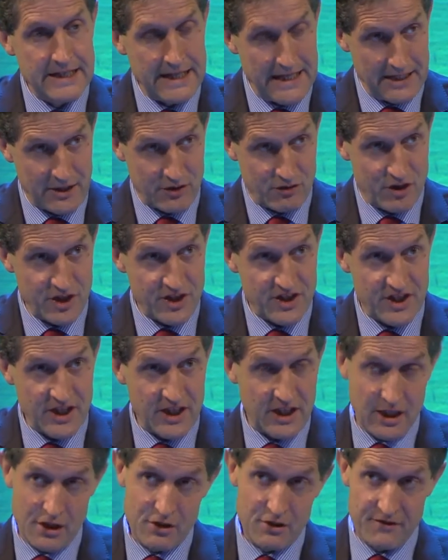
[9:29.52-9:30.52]
Electricity
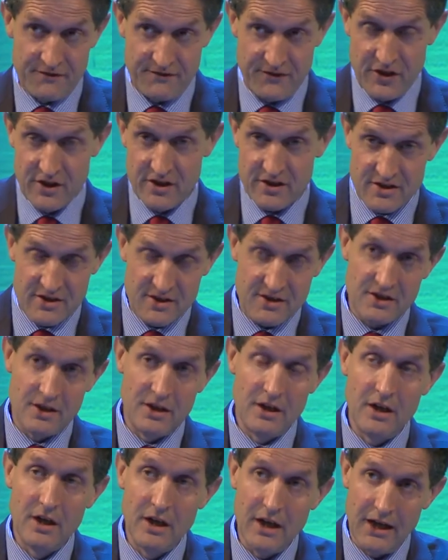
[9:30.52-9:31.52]
goes first.
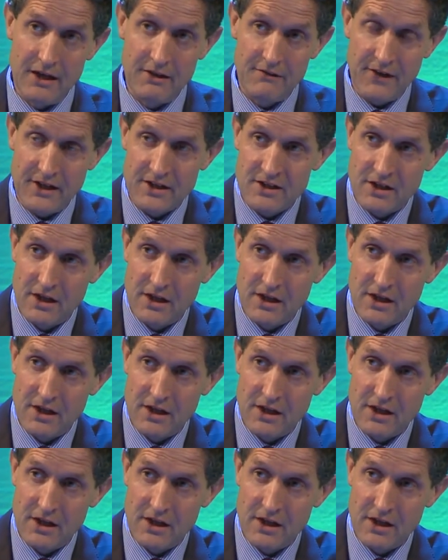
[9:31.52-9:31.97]
And in fact,